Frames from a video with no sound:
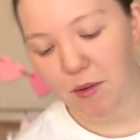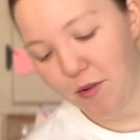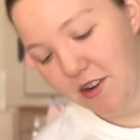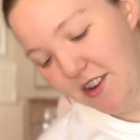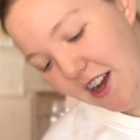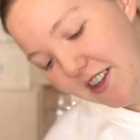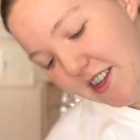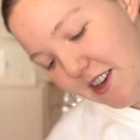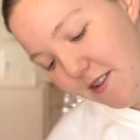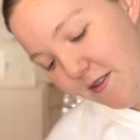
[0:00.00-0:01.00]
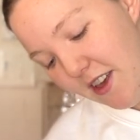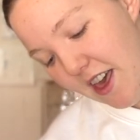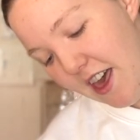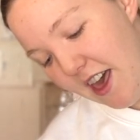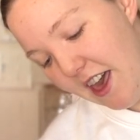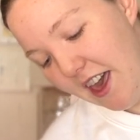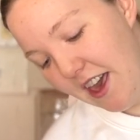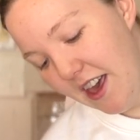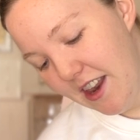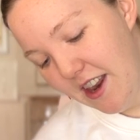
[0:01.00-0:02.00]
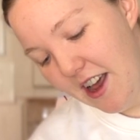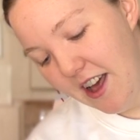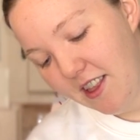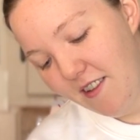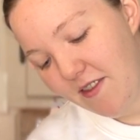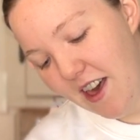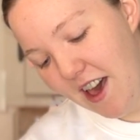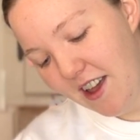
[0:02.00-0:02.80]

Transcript: productive, and I love that.